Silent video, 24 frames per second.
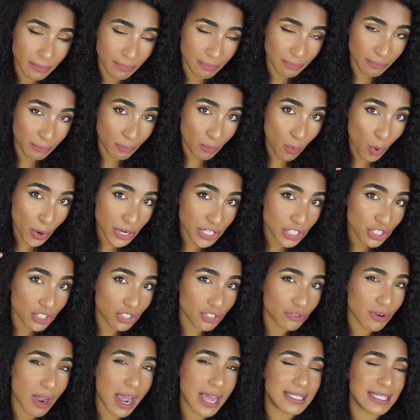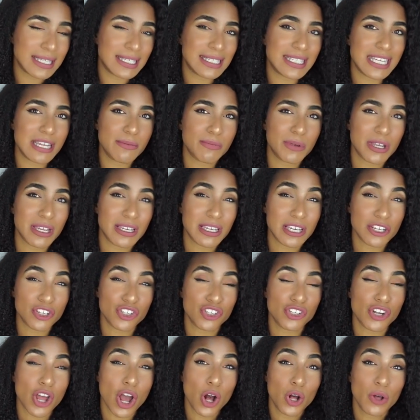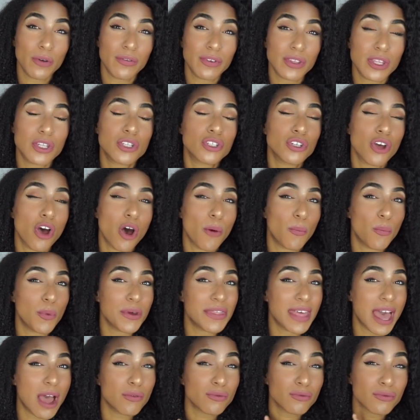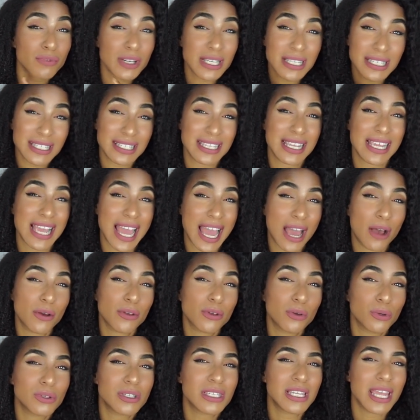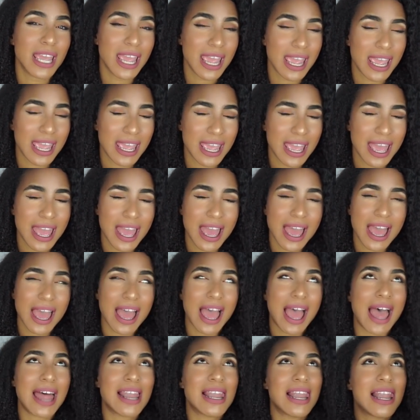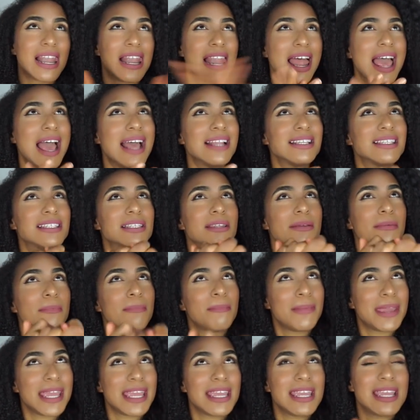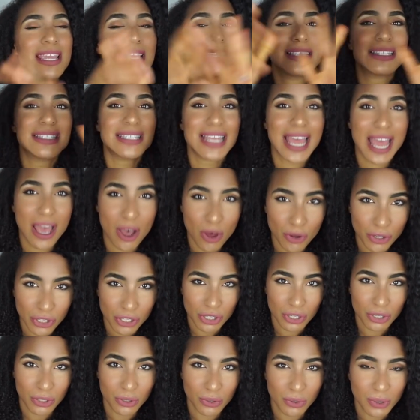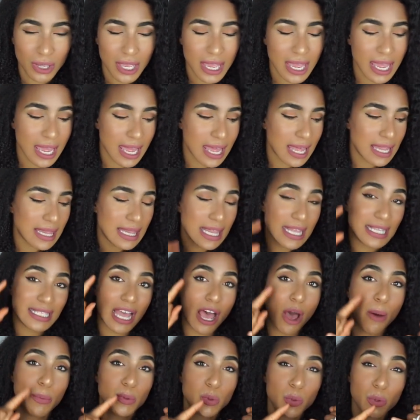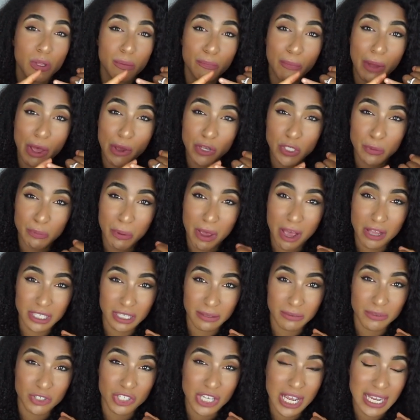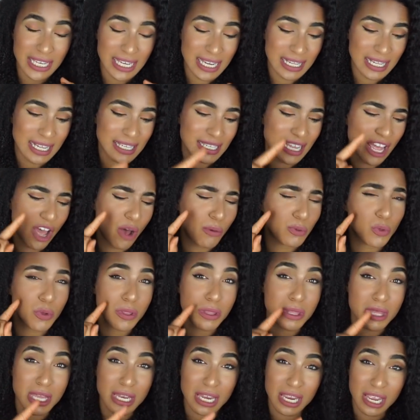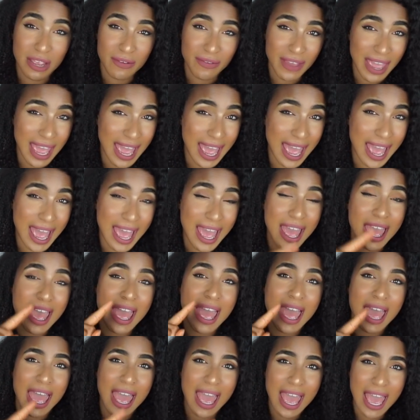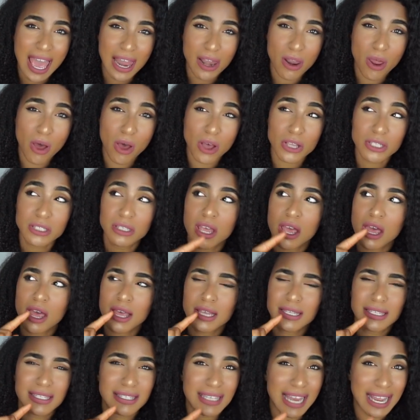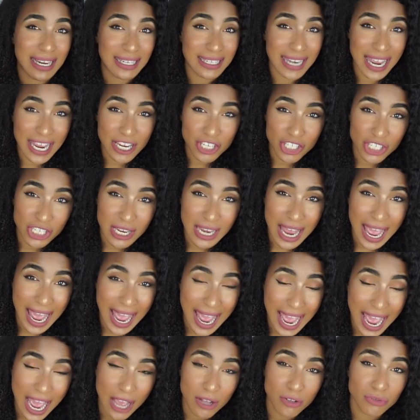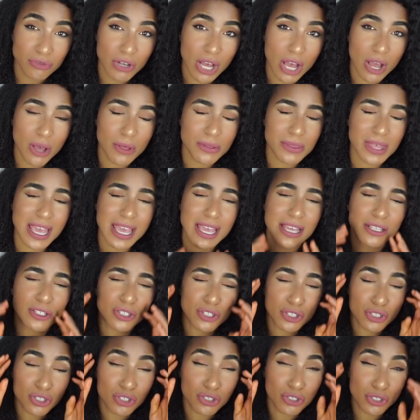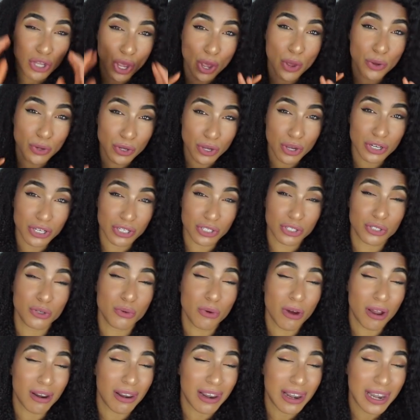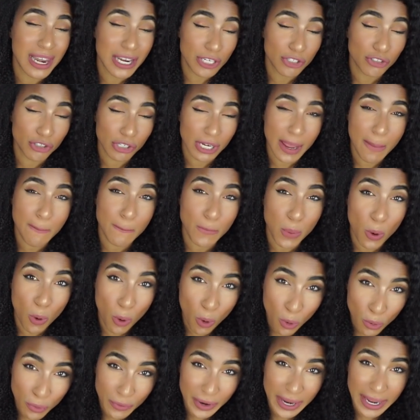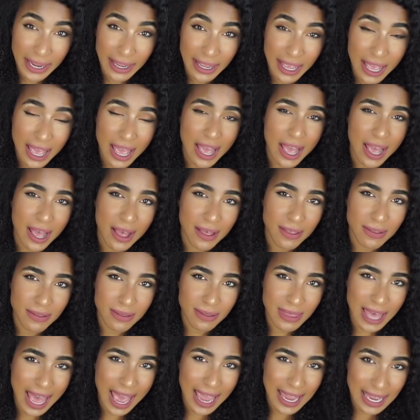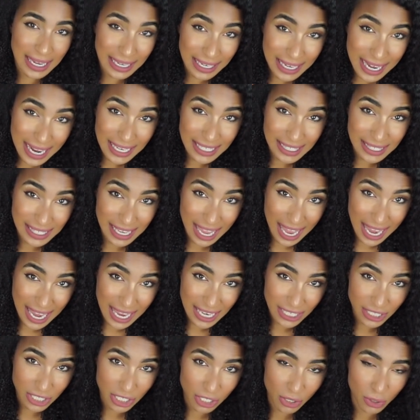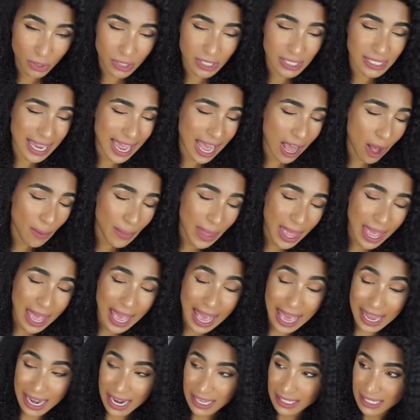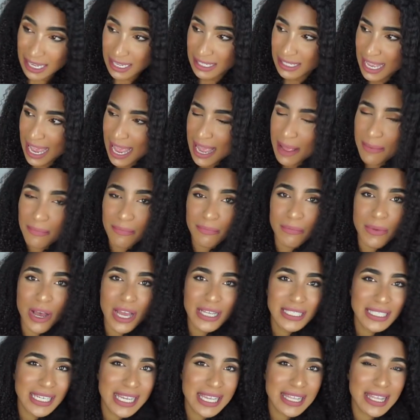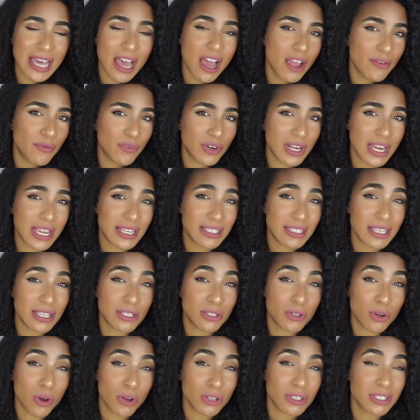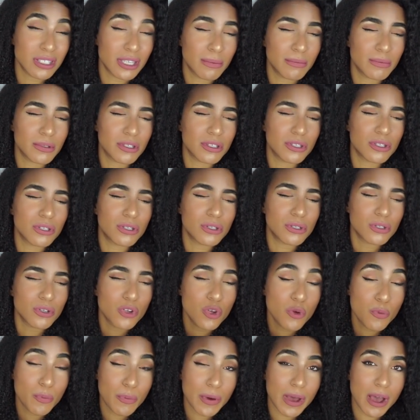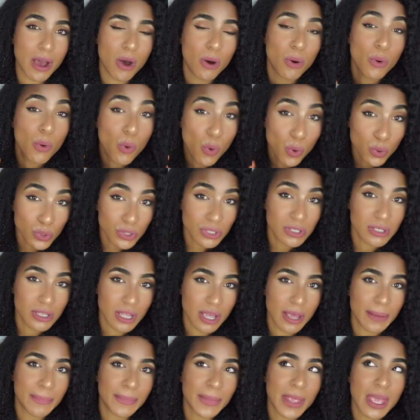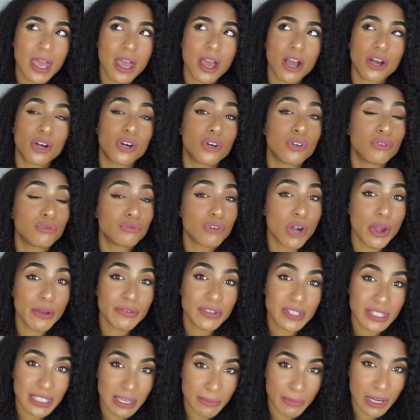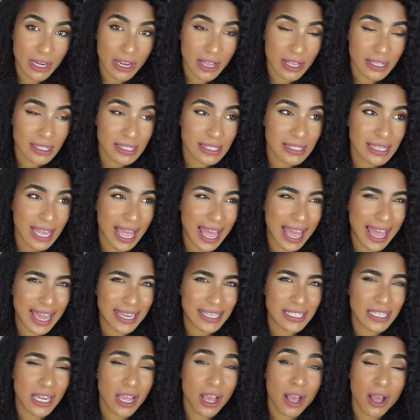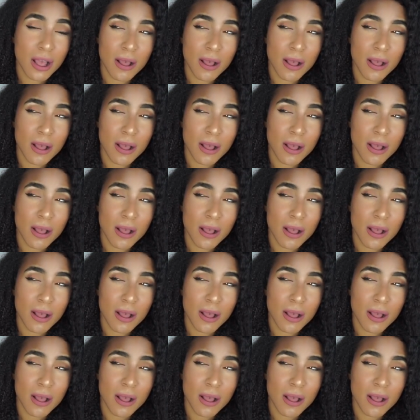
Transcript: moisturizing deep conditioner over the top without rinsing out your tea. And let me tell you, this helps with postpartum shedding. This helps with thinning of hair, hair loss, stagnation in hair growth. It is so good because you are literally pouring that elixir into your scalp. And as I say, my tea that I've released has got some super awesome growth stimulants and